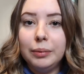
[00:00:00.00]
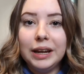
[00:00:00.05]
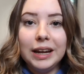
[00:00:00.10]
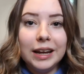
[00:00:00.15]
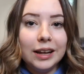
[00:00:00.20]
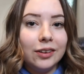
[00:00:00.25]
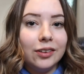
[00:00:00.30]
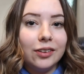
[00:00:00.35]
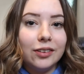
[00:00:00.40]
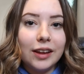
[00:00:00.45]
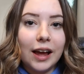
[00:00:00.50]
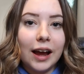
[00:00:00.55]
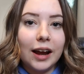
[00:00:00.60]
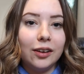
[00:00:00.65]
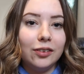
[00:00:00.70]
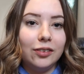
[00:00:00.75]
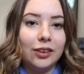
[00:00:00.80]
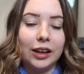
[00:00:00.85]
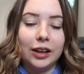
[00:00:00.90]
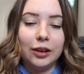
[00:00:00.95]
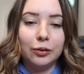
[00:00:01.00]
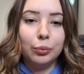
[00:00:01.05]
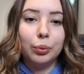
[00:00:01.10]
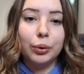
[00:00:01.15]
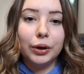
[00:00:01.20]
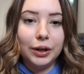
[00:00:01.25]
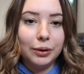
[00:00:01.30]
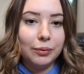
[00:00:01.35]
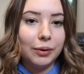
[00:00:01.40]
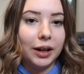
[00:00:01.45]
Insects, they can
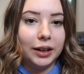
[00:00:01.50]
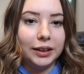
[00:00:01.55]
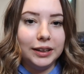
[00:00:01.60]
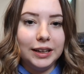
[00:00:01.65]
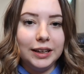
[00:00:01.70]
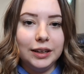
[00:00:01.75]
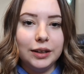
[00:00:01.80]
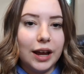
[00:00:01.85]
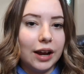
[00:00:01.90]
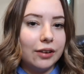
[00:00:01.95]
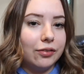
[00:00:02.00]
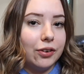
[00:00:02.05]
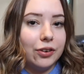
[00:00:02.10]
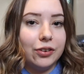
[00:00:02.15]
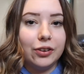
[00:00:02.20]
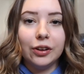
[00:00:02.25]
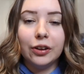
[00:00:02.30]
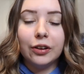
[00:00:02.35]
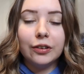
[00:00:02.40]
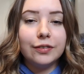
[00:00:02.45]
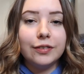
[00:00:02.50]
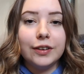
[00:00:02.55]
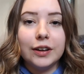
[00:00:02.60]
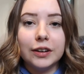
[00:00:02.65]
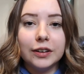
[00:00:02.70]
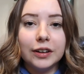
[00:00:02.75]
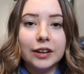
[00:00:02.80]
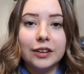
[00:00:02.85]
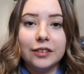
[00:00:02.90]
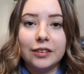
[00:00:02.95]
pretty well eat every single
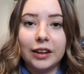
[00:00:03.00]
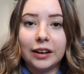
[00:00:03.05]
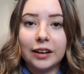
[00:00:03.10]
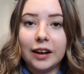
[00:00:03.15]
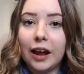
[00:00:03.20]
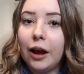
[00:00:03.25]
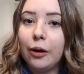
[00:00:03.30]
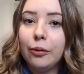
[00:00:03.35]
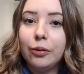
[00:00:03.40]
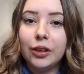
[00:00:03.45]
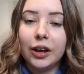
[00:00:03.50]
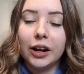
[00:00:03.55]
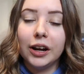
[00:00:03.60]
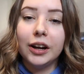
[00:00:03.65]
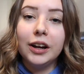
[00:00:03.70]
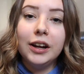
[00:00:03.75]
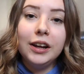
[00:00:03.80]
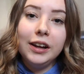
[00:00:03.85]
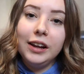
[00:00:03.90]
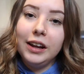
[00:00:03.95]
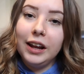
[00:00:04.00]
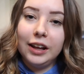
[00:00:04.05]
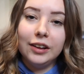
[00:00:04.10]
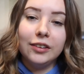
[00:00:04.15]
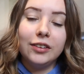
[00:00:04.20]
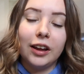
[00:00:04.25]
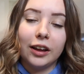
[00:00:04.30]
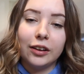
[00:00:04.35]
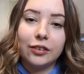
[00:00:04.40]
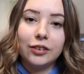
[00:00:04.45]
feeder insect out there.
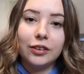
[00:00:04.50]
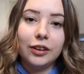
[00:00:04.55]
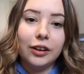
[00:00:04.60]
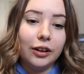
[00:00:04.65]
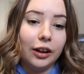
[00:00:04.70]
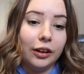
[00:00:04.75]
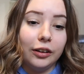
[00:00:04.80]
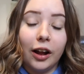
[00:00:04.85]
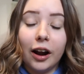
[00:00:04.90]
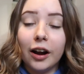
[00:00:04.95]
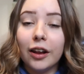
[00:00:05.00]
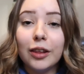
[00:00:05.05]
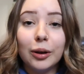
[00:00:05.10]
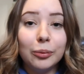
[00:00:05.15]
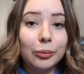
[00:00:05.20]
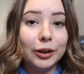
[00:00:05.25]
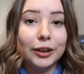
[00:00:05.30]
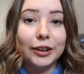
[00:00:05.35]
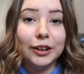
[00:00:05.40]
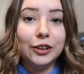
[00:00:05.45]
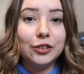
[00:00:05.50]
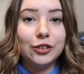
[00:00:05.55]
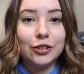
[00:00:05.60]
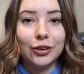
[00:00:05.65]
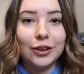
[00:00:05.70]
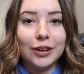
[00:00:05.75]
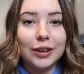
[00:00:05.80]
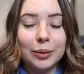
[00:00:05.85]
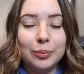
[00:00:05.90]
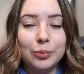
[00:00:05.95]
Insects, a lot of them really
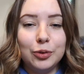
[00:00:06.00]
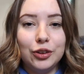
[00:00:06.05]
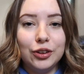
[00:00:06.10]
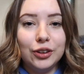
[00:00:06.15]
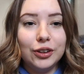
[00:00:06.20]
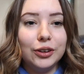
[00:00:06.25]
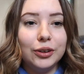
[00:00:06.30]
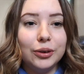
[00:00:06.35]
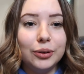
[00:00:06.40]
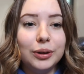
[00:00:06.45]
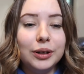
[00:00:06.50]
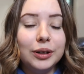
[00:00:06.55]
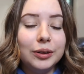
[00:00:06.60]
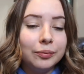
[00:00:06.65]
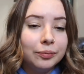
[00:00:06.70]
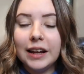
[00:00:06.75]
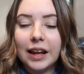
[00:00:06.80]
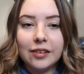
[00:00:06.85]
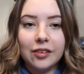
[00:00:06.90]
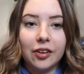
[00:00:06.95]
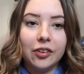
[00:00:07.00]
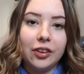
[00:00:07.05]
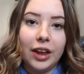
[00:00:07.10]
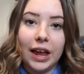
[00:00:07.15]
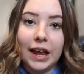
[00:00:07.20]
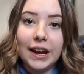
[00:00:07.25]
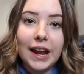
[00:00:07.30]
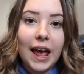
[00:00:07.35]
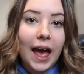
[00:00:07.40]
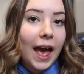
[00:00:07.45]
enjoy them too. And as I
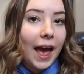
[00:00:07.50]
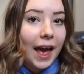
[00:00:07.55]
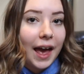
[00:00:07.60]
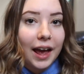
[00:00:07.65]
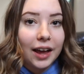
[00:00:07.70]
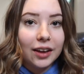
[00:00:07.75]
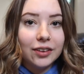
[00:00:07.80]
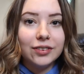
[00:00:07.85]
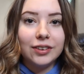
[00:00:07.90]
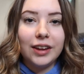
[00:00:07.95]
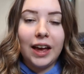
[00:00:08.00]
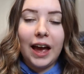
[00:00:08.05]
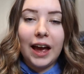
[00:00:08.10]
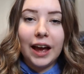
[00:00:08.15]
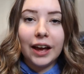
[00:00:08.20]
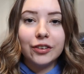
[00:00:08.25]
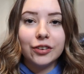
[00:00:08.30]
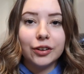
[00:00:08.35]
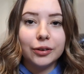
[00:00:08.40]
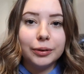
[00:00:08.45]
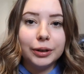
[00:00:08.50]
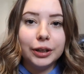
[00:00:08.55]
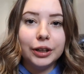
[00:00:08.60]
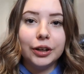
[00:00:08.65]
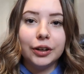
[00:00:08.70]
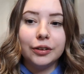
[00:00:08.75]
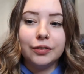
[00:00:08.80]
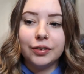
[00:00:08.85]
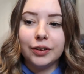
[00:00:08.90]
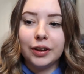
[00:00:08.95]
said, eggs are really
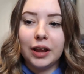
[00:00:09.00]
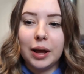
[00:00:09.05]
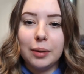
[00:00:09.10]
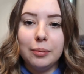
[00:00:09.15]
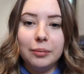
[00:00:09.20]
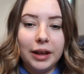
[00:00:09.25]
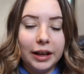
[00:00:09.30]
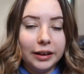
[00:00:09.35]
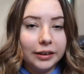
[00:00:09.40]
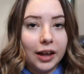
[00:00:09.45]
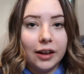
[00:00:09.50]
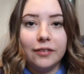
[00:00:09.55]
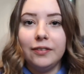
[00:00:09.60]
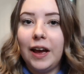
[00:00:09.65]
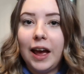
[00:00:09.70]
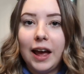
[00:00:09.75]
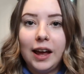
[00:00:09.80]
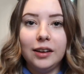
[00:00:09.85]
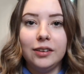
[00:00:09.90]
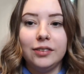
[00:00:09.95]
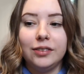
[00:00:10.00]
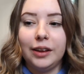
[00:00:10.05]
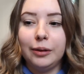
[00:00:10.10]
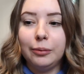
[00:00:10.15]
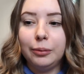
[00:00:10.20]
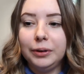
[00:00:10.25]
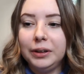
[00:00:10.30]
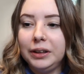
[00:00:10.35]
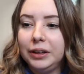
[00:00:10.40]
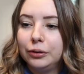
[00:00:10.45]
good for them. They love eggs. They
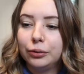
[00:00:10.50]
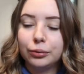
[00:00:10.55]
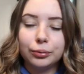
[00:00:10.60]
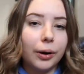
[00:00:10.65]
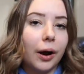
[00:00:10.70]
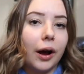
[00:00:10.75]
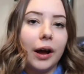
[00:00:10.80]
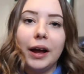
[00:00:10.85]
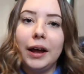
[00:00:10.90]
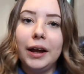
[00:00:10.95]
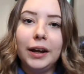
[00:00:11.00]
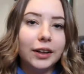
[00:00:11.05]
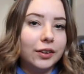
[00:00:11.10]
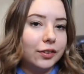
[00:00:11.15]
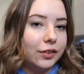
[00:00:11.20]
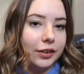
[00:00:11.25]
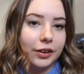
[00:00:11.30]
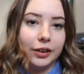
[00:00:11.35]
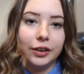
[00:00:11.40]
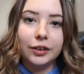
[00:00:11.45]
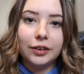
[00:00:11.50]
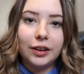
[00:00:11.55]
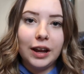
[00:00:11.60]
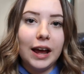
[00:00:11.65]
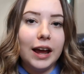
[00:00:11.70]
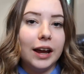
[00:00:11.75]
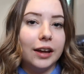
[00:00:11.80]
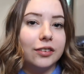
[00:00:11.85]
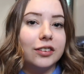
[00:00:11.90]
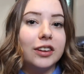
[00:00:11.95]
will eat raw eggs, cooked
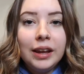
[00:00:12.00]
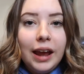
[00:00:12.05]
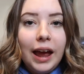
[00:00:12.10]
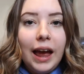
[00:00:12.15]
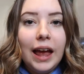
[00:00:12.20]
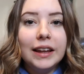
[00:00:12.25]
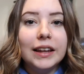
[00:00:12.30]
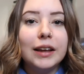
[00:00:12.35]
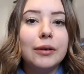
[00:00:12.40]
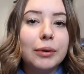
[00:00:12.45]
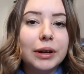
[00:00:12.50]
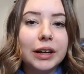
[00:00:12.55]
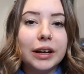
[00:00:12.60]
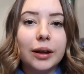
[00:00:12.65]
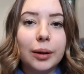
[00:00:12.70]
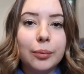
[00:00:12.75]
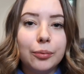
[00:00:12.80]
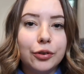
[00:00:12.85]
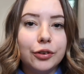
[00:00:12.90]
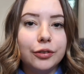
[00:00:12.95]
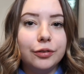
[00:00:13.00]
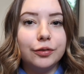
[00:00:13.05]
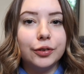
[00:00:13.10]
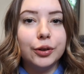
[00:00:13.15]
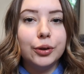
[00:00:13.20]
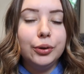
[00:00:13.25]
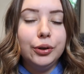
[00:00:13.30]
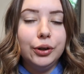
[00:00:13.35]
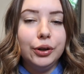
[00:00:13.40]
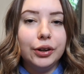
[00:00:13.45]
eggs. And then when it comes to
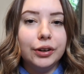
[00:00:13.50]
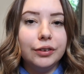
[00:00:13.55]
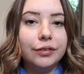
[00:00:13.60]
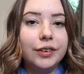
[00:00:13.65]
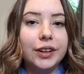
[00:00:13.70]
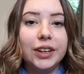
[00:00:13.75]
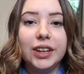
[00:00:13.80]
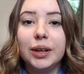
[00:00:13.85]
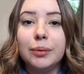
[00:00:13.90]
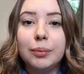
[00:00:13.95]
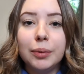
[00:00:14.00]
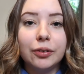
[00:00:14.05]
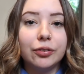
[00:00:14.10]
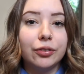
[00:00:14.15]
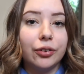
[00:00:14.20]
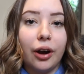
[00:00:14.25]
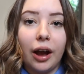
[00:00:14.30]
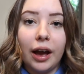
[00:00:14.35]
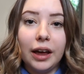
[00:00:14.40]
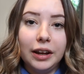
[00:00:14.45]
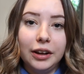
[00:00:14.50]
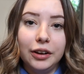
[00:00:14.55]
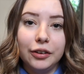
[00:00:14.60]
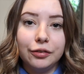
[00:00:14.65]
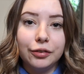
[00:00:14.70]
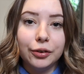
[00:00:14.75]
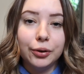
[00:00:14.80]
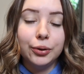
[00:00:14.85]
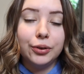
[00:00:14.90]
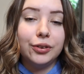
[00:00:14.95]
fruit, you can feed them a variety of
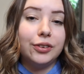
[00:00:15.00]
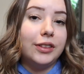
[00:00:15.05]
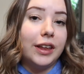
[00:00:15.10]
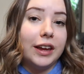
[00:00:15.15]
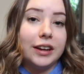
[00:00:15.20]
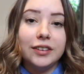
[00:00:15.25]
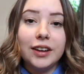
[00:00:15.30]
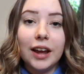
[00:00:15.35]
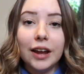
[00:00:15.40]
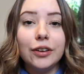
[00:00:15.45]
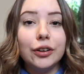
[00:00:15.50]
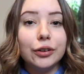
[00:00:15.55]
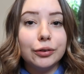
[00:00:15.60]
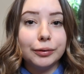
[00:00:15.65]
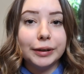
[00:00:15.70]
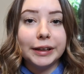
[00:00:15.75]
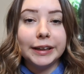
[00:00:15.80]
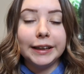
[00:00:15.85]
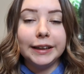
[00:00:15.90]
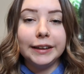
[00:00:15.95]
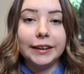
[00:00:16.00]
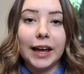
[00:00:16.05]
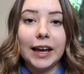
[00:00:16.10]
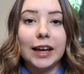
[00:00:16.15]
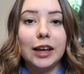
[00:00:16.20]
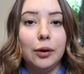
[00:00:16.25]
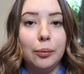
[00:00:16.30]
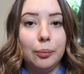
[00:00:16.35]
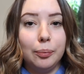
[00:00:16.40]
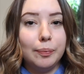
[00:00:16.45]
fruits. They tend to really
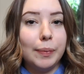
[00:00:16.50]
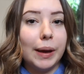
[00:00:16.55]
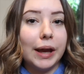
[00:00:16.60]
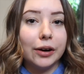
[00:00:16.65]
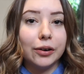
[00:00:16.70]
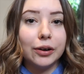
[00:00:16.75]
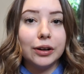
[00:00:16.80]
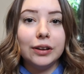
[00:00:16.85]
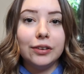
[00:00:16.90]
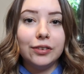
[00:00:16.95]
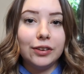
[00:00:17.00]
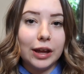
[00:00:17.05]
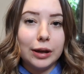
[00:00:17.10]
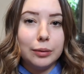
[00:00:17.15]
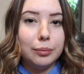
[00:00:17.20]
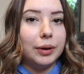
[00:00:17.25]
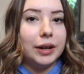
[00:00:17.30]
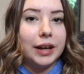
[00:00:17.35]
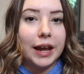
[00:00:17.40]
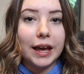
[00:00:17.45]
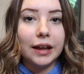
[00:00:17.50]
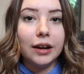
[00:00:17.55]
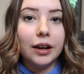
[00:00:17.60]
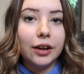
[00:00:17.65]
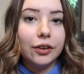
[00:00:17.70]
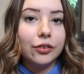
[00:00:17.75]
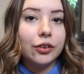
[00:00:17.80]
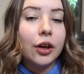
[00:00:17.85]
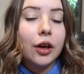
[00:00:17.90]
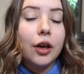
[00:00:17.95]
like berries and
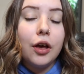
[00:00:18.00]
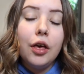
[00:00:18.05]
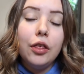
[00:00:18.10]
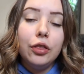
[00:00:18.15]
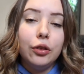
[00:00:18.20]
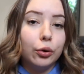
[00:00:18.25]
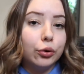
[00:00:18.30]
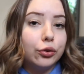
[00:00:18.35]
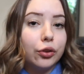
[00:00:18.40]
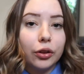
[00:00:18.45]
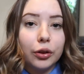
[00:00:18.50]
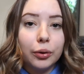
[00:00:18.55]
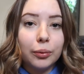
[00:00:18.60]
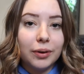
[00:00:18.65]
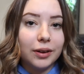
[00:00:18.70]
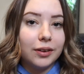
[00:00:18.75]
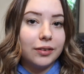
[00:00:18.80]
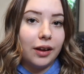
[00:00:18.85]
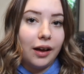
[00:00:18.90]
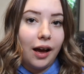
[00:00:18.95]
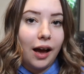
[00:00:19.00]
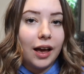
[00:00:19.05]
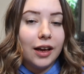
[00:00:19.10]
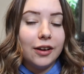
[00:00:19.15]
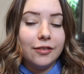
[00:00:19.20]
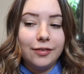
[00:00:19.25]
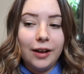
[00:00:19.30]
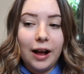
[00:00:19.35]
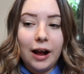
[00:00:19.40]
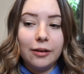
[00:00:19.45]
bananas. Those are the ones
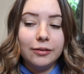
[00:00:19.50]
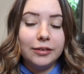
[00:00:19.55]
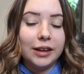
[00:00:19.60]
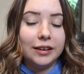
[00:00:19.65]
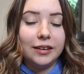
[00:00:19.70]
I've found.